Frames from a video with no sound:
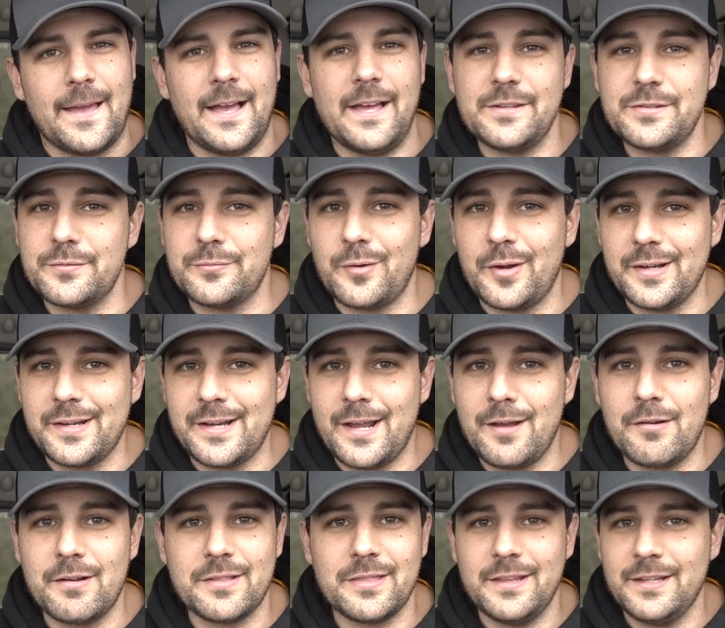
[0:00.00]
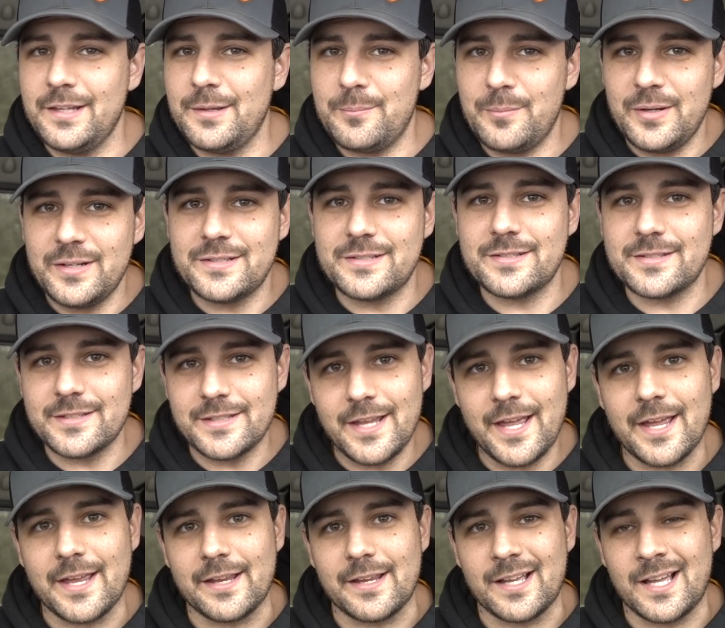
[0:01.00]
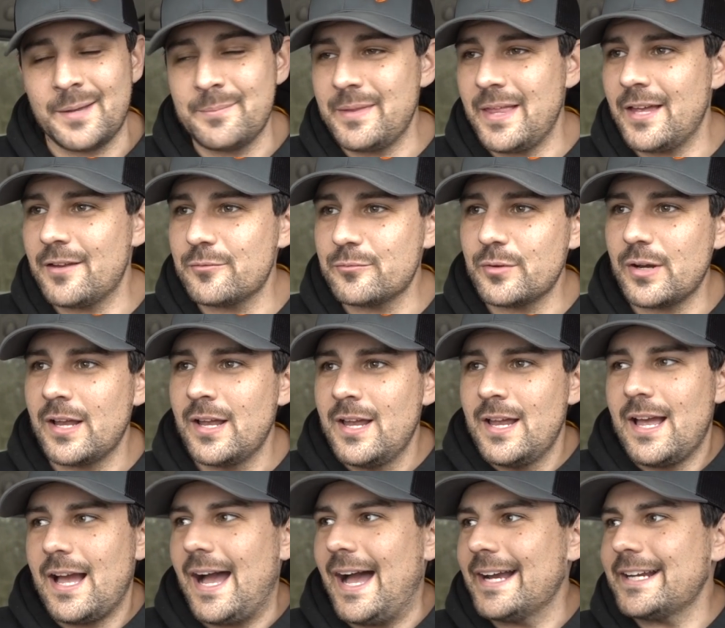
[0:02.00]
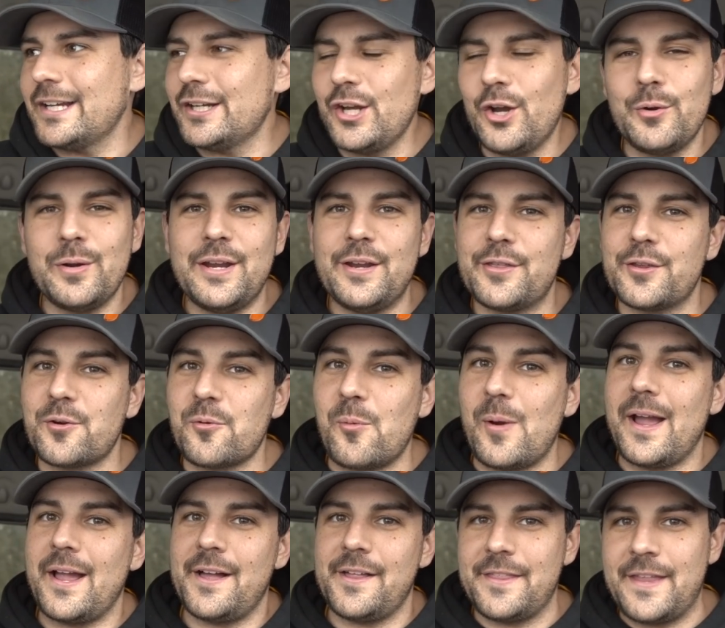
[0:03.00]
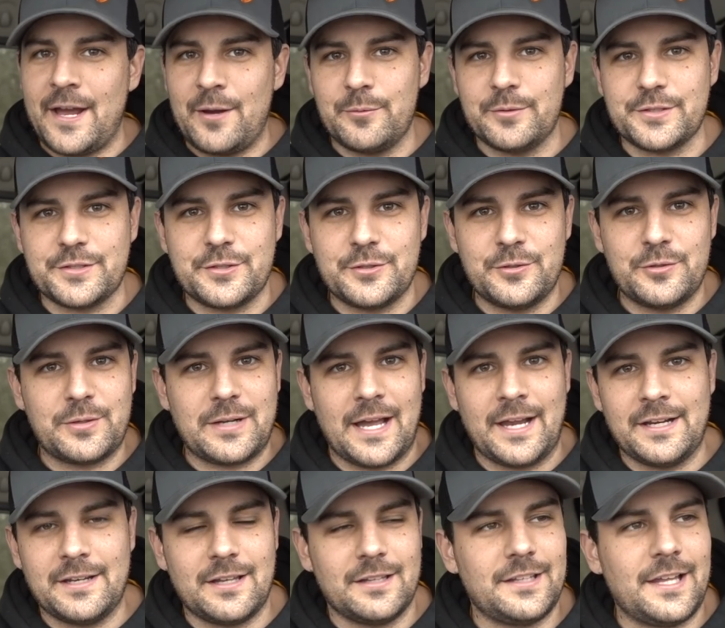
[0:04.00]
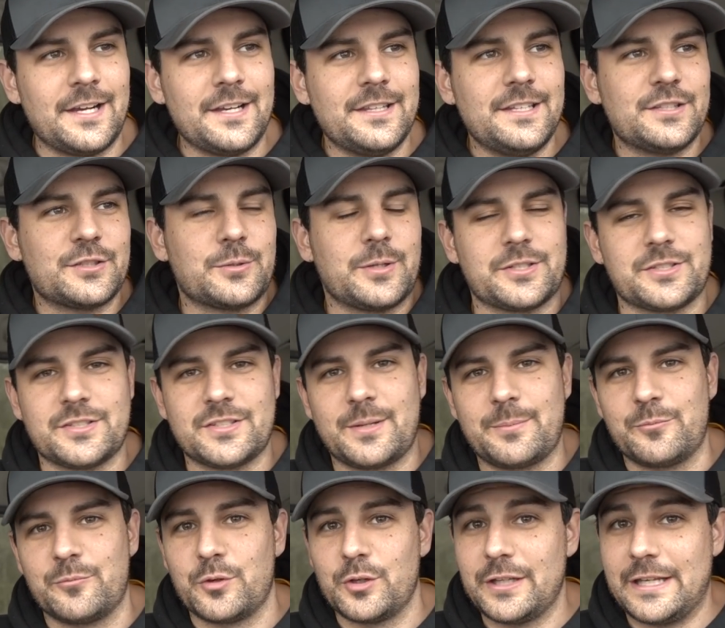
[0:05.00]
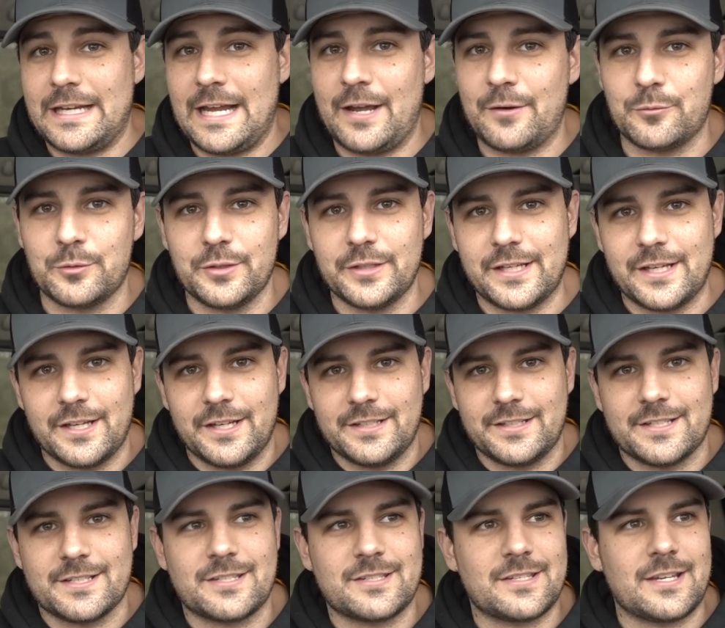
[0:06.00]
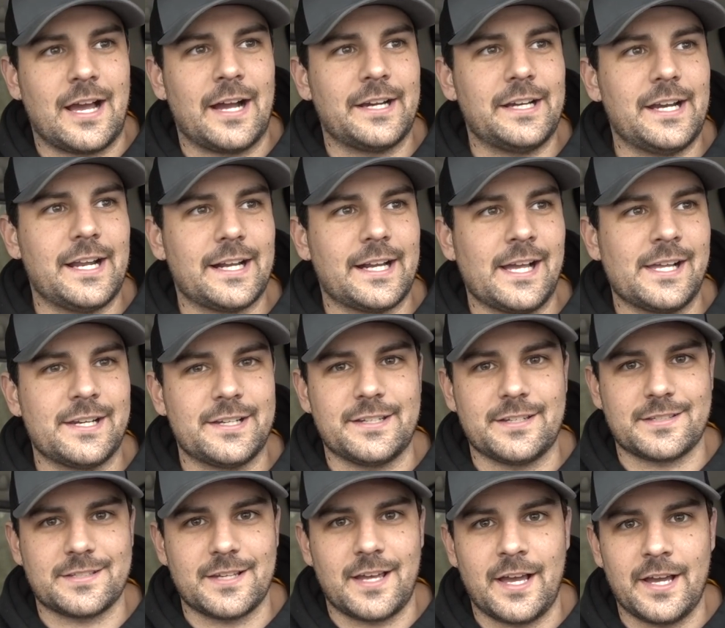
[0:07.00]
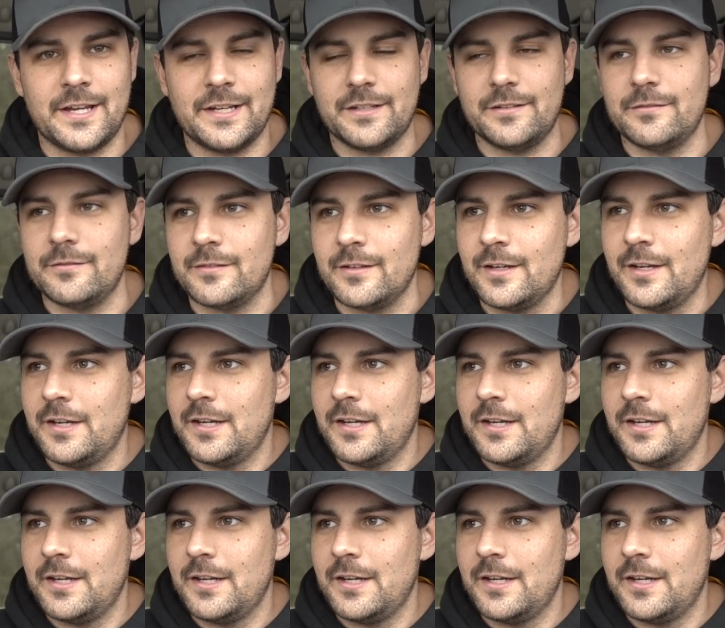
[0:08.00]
as of right now, I think it might stay. I'm not, I could go either way on that one too. Kind of, a lot of these questions I'm really not really decided. I kind of decide